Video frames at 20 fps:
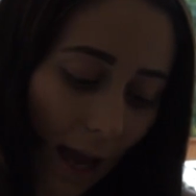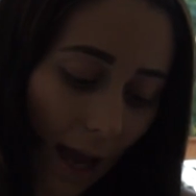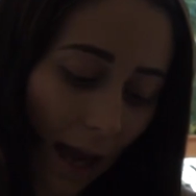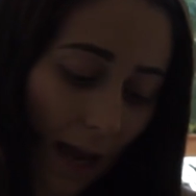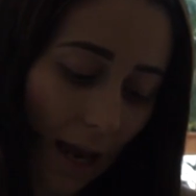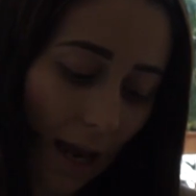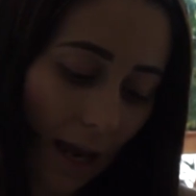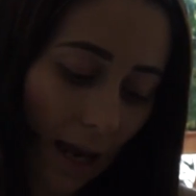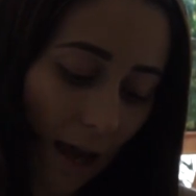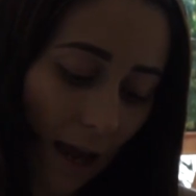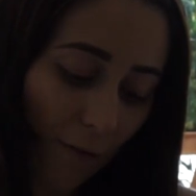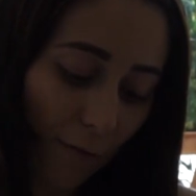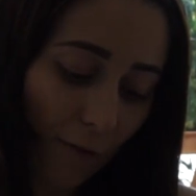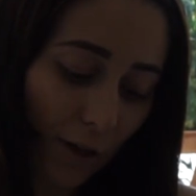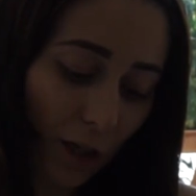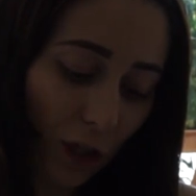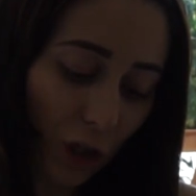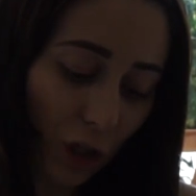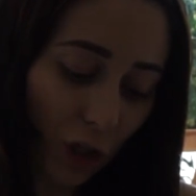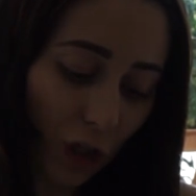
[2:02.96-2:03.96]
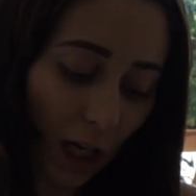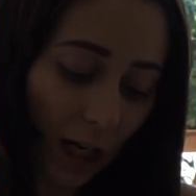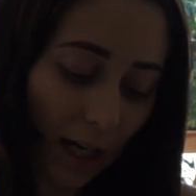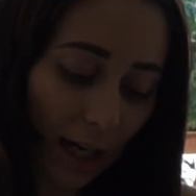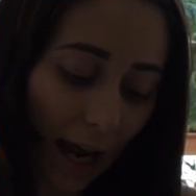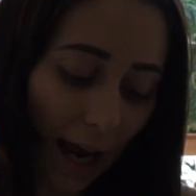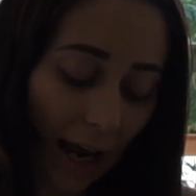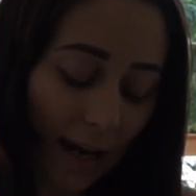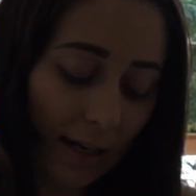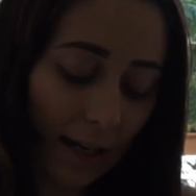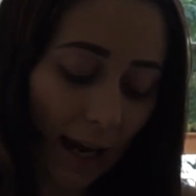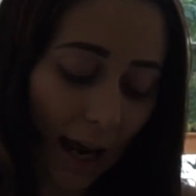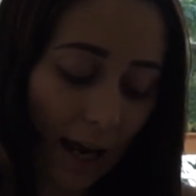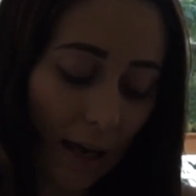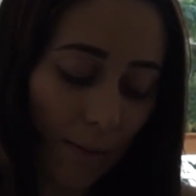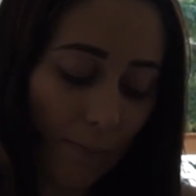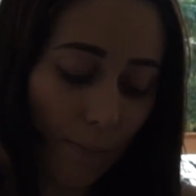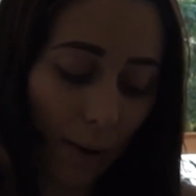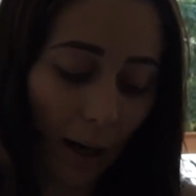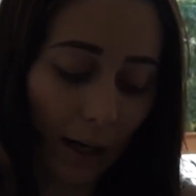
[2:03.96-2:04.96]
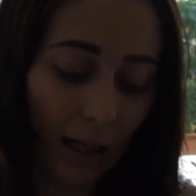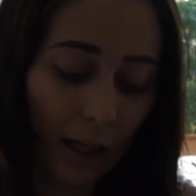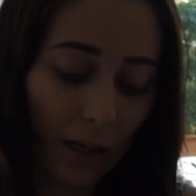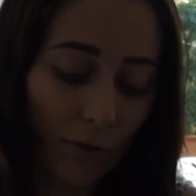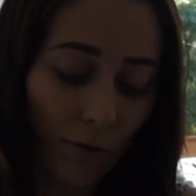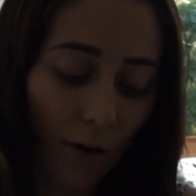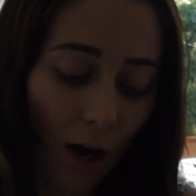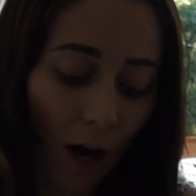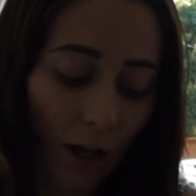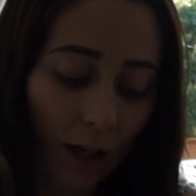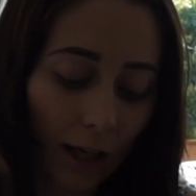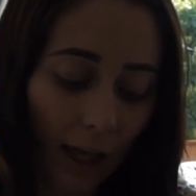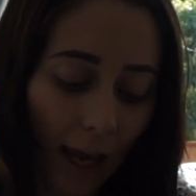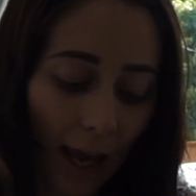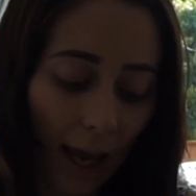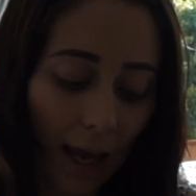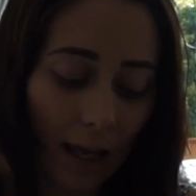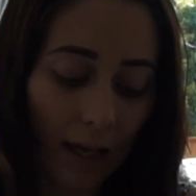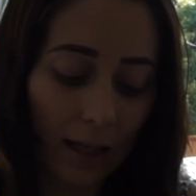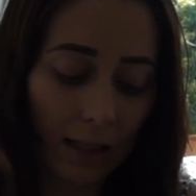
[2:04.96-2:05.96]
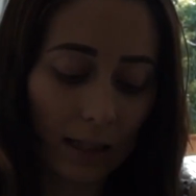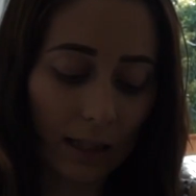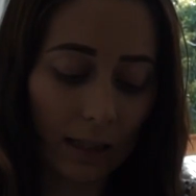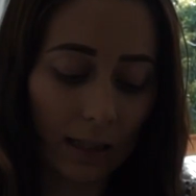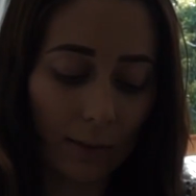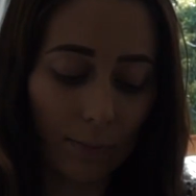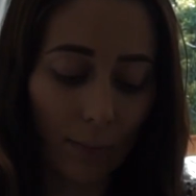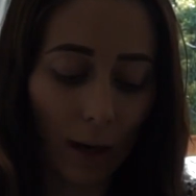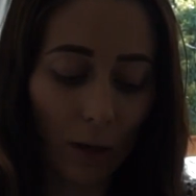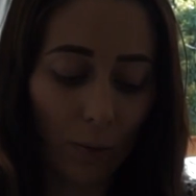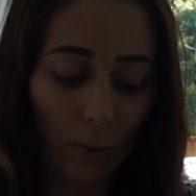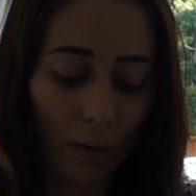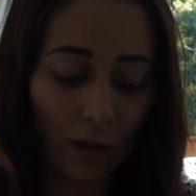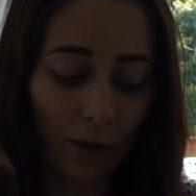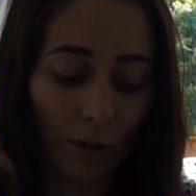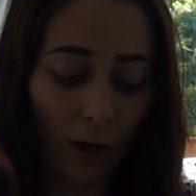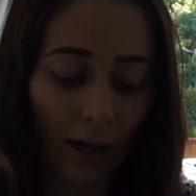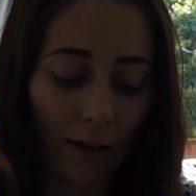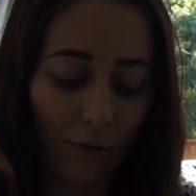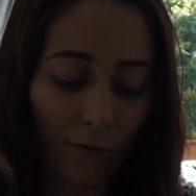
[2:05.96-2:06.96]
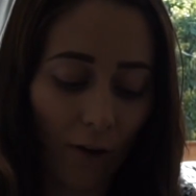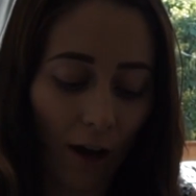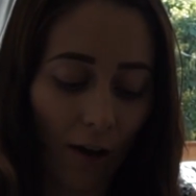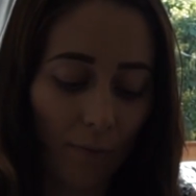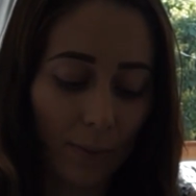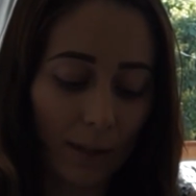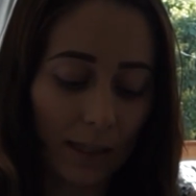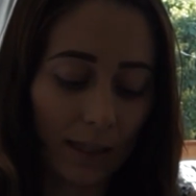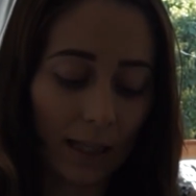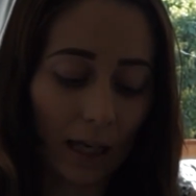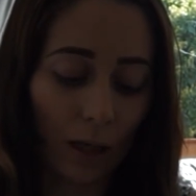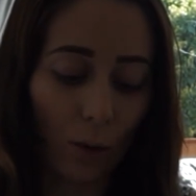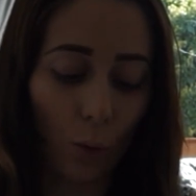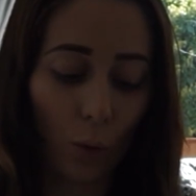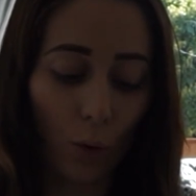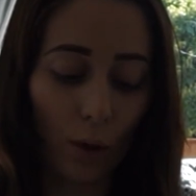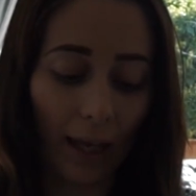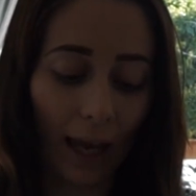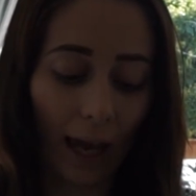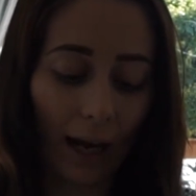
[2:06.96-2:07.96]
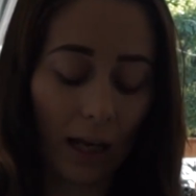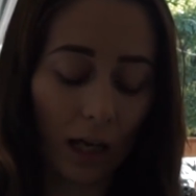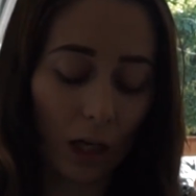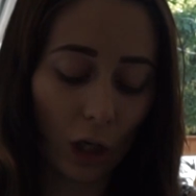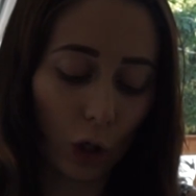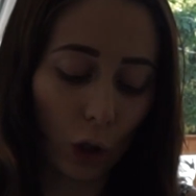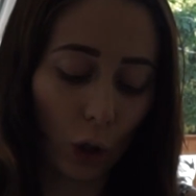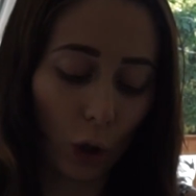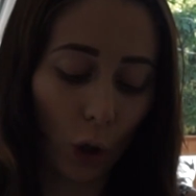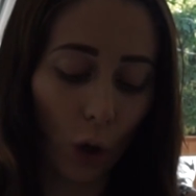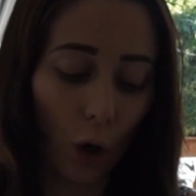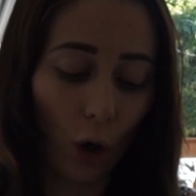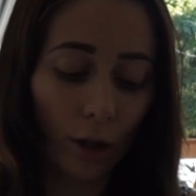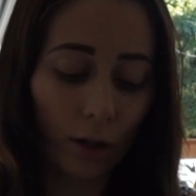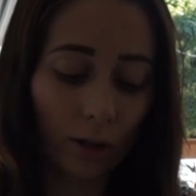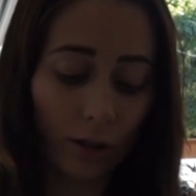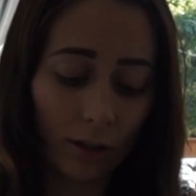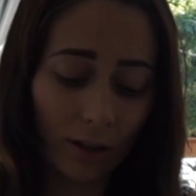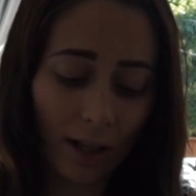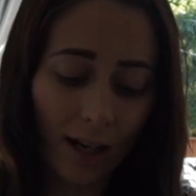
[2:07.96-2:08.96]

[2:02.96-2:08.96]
a fitted sheet and a bunny rug, and it's made with 95% organic cotton,